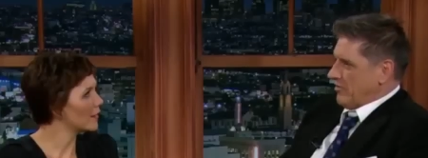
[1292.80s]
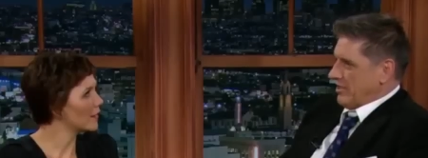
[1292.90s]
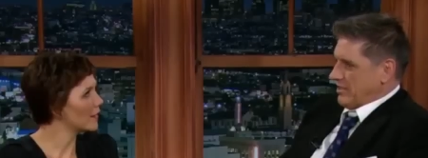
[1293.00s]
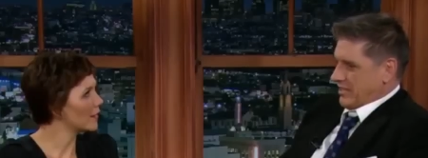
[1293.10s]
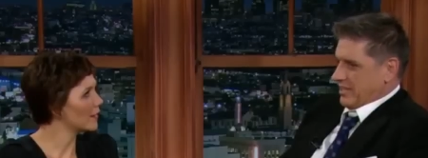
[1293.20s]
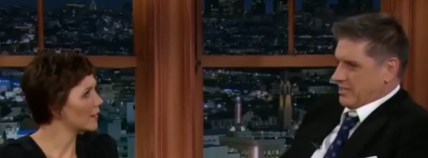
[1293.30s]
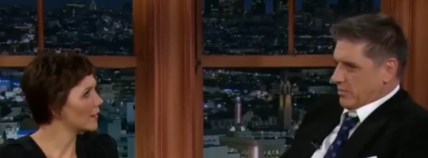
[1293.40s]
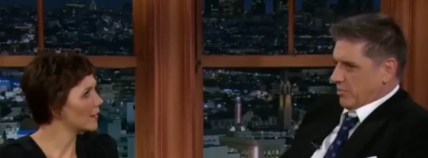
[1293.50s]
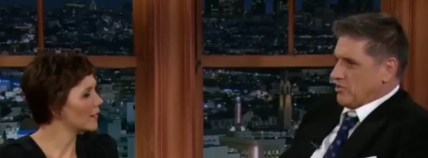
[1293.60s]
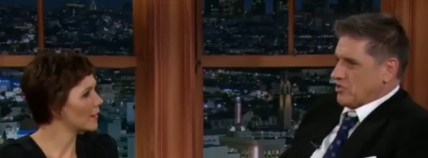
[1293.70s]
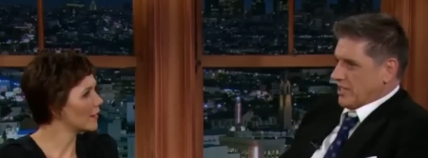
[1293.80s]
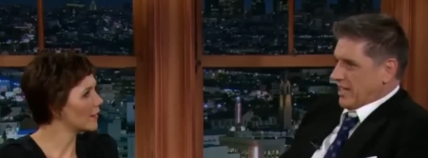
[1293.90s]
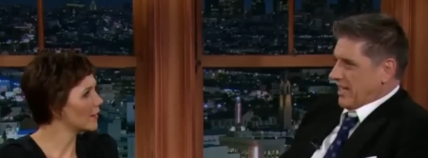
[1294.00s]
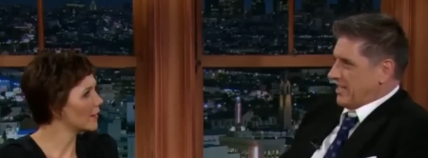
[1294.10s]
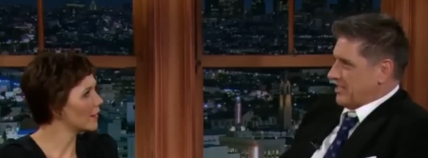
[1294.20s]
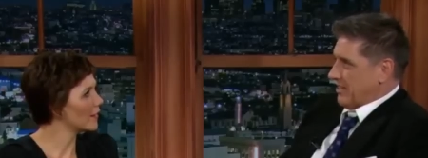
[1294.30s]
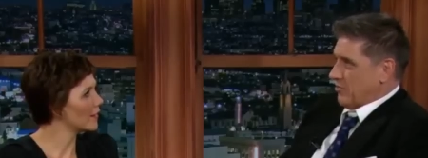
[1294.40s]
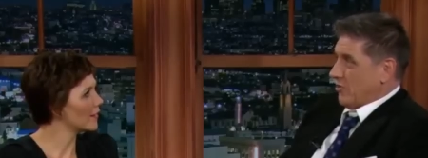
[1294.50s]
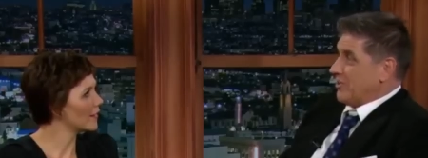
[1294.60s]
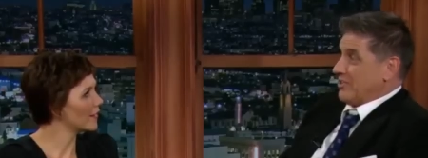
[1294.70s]
Speaker 1: a movie? It's like, it's a bunch of guys,
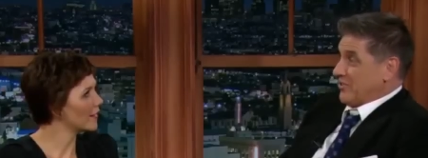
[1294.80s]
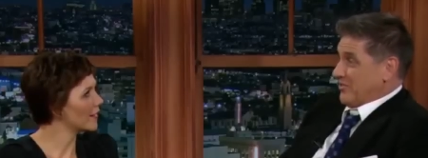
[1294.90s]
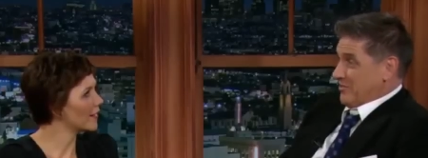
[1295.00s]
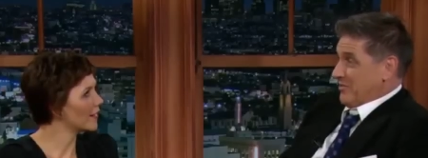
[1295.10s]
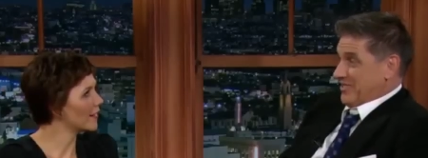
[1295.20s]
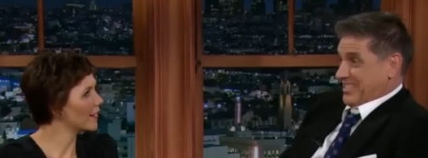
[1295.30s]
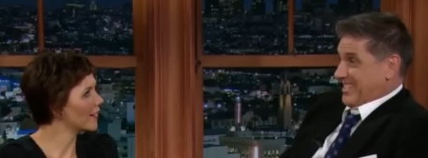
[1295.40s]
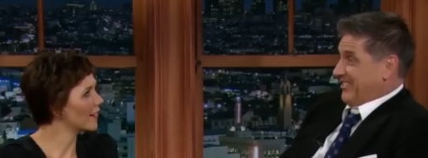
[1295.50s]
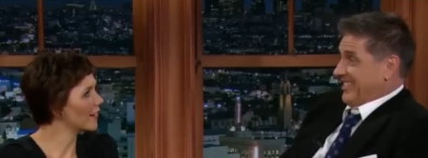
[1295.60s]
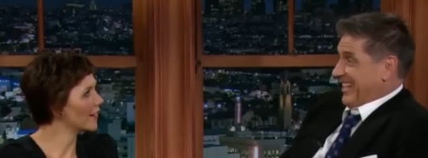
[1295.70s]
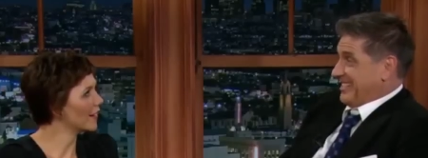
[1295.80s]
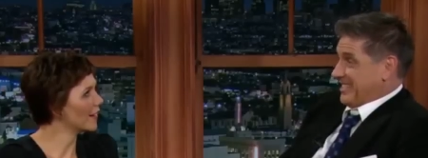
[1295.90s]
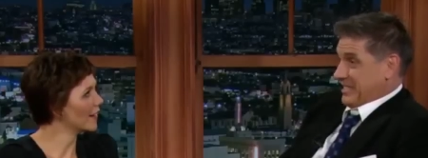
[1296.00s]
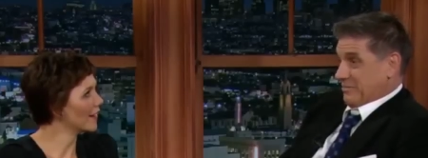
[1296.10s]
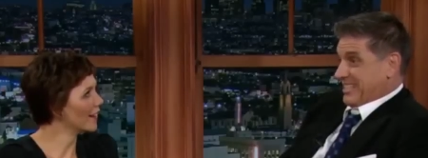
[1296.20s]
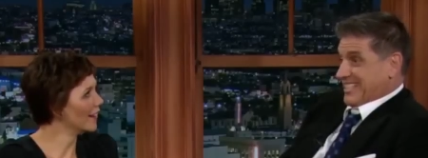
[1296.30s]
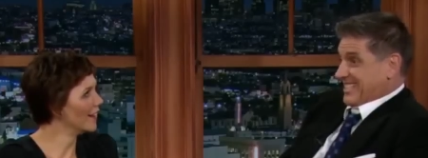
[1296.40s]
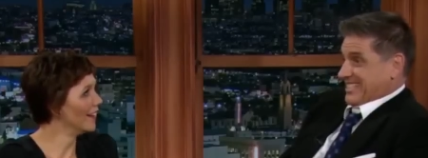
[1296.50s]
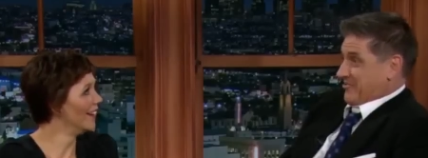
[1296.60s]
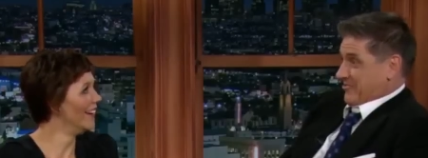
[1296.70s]
and all they do for the movies kill Nazis. I'm like,
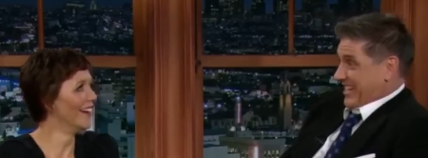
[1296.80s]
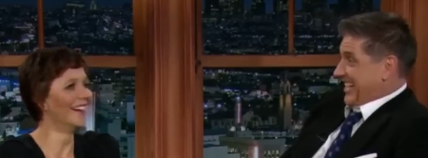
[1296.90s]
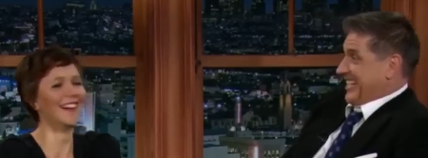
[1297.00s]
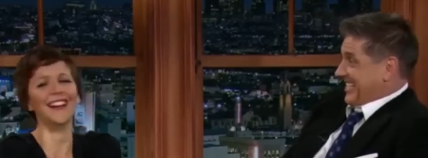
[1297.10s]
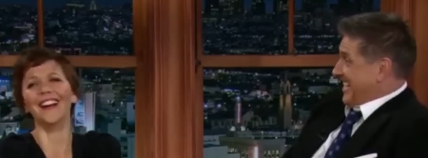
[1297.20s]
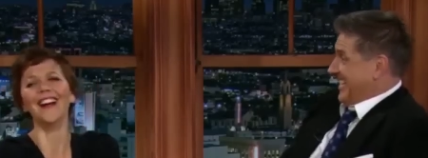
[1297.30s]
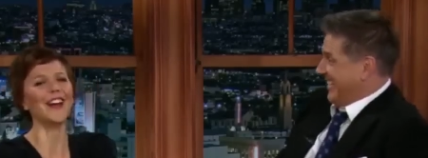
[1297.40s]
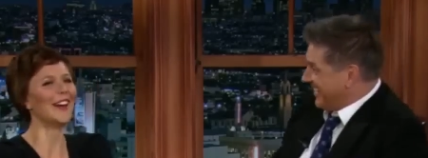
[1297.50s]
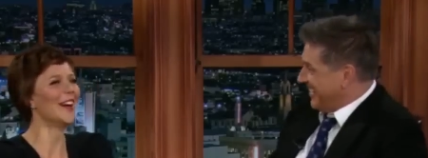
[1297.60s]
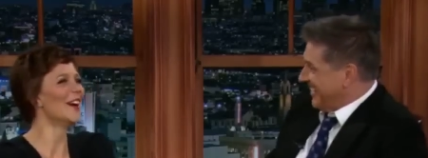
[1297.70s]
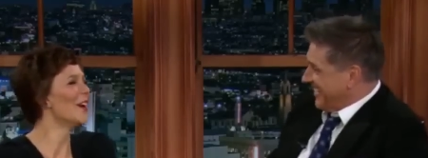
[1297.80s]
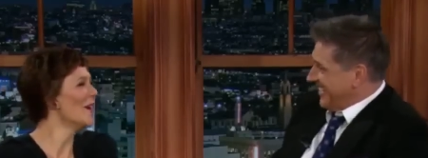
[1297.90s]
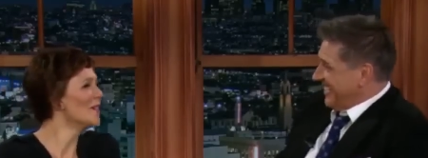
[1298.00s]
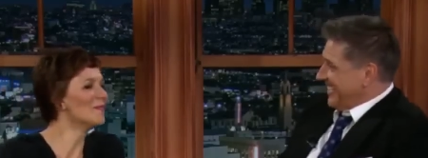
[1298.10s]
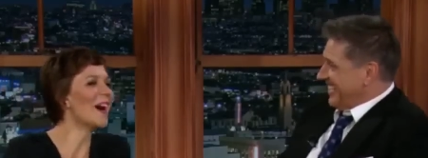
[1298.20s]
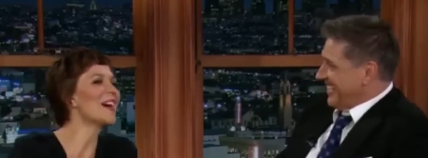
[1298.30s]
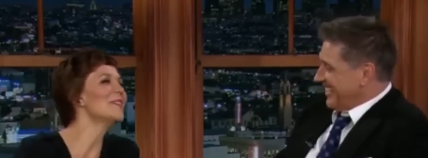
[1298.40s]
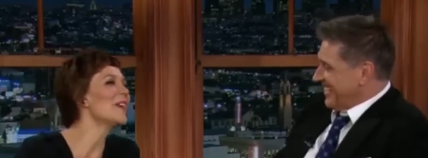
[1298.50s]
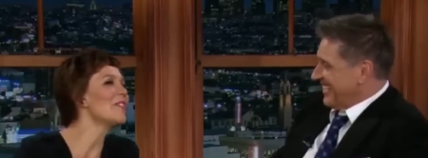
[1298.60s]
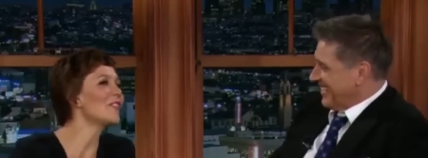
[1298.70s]
this is a great idea.
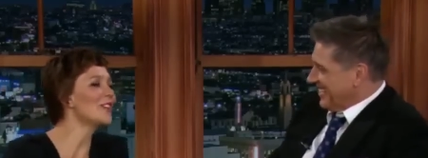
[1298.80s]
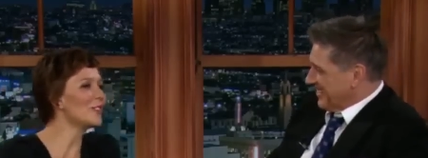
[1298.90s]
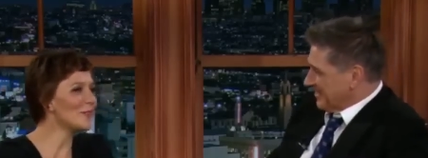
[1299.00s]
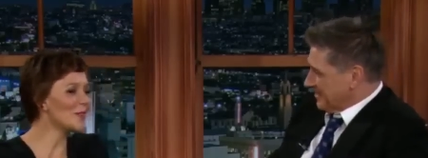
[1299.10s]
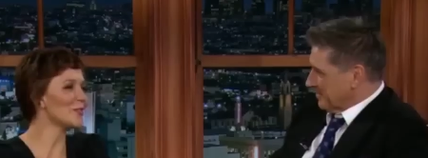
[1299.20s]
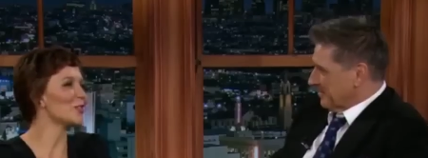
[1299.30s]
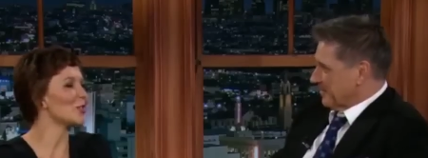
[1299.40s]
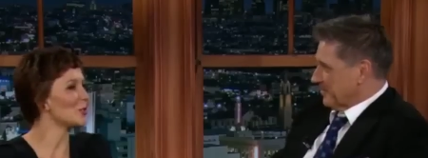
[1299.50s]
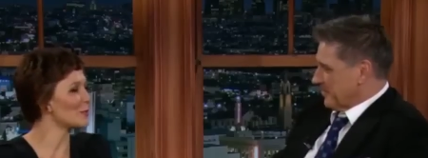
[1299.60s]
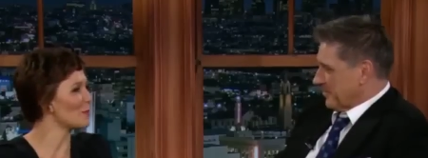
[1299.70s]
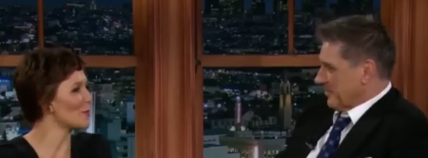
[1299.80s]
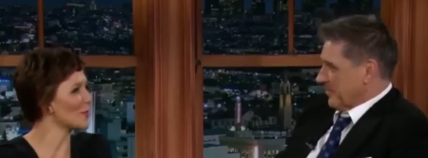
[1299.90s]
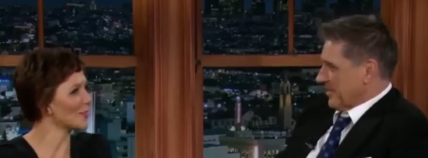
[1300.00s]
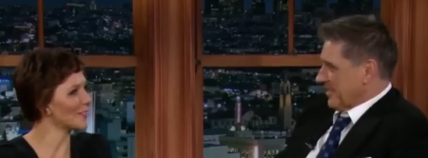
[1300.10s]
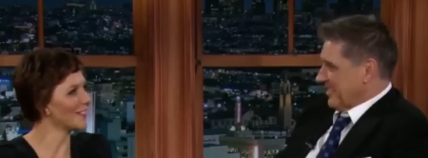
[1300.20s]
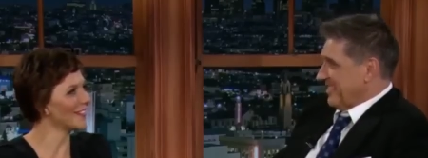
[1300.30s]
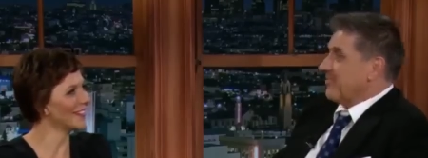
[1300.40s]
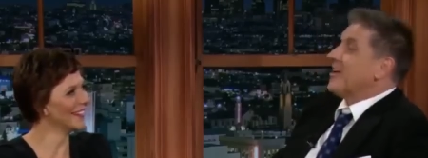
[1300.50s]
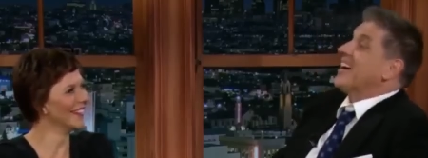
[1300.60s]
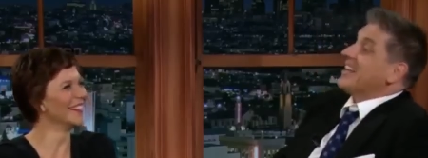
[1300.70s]
Speaker 2: My friend told me it was Jewish porn.
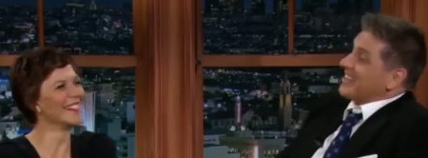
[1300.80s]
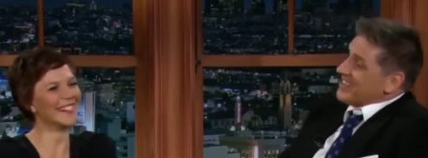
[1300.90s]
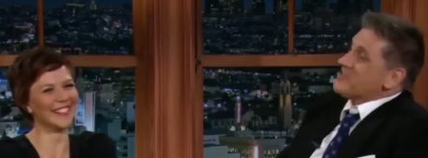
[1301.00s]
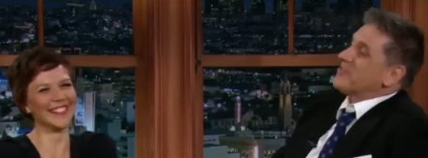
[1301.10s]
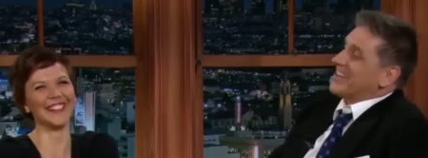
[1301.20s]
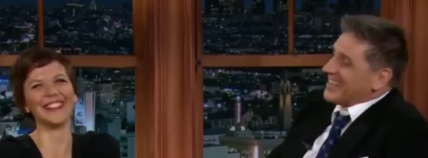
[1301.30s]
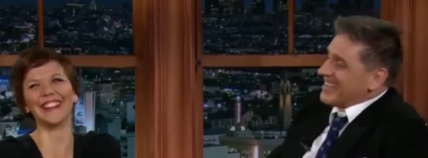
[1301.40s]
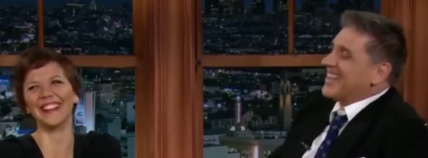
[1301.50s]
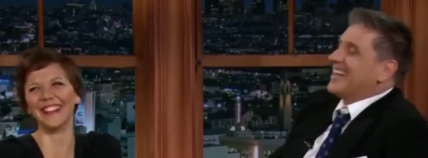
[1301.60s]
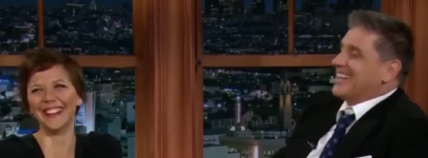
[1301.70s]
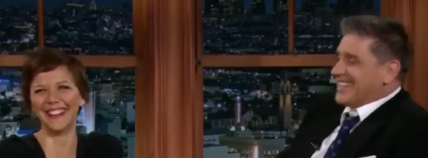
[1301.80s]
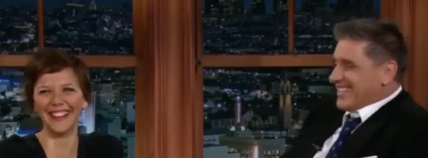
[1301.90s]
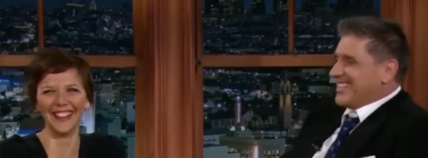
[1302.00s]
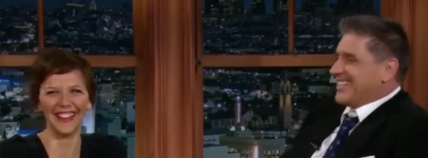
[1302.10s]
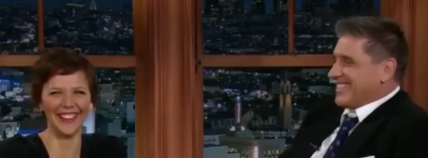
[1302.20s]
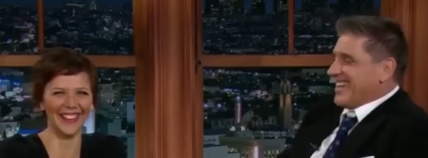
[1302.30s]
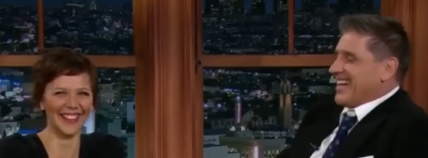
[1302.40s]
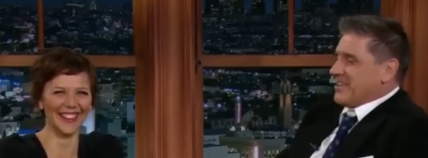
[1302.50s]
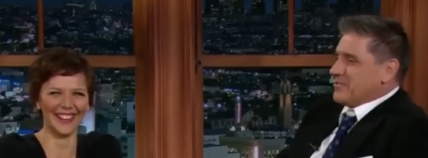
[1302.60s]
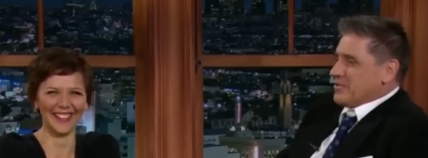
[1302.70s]
Speaker 1: Yeah, well, a little bit, yeah.
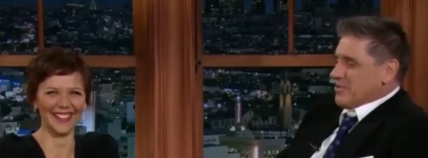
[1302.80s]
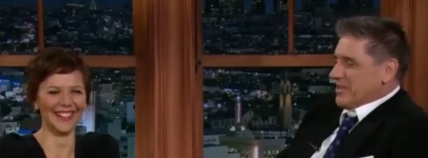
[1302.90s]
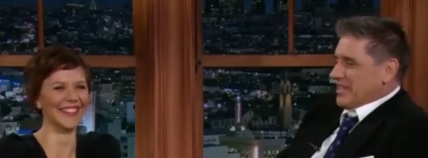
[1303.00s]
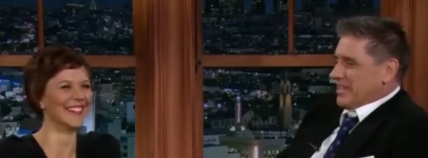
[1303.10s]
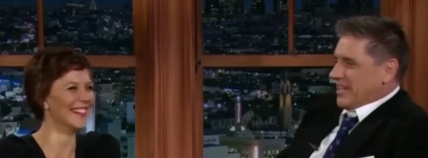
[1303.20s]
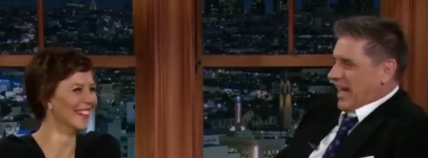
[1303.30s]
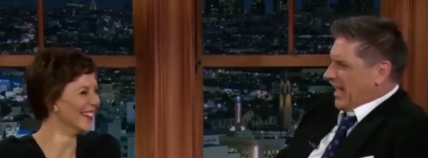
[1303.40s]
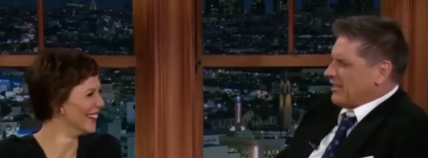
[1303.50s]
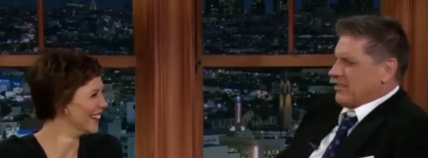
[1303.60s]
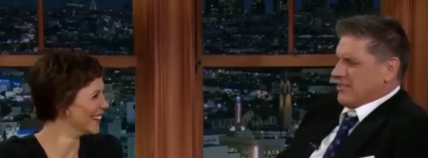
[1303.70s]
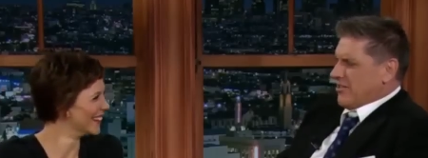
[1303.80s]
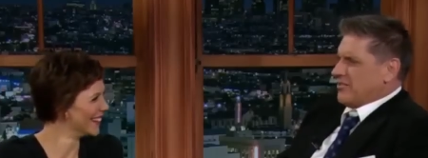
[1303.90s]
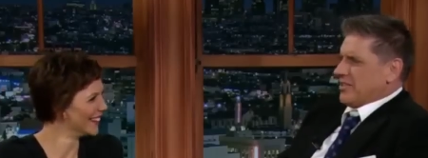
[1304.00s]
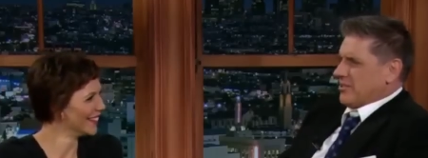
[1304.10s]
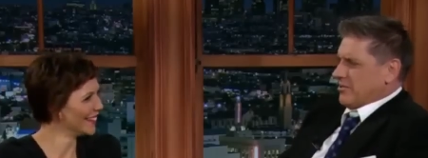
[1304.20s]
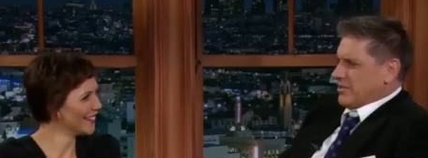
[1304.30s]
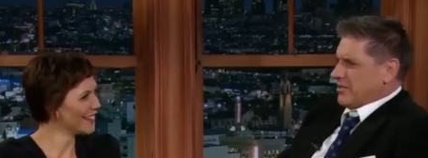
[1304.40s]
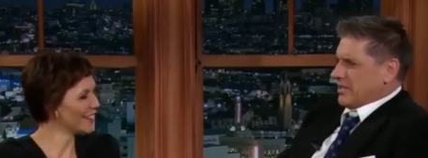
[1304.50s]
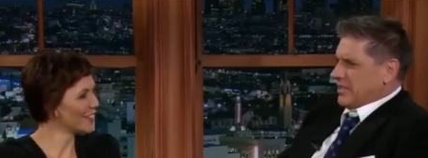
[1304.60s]
Yeah, I know what you mean. I loved it, though.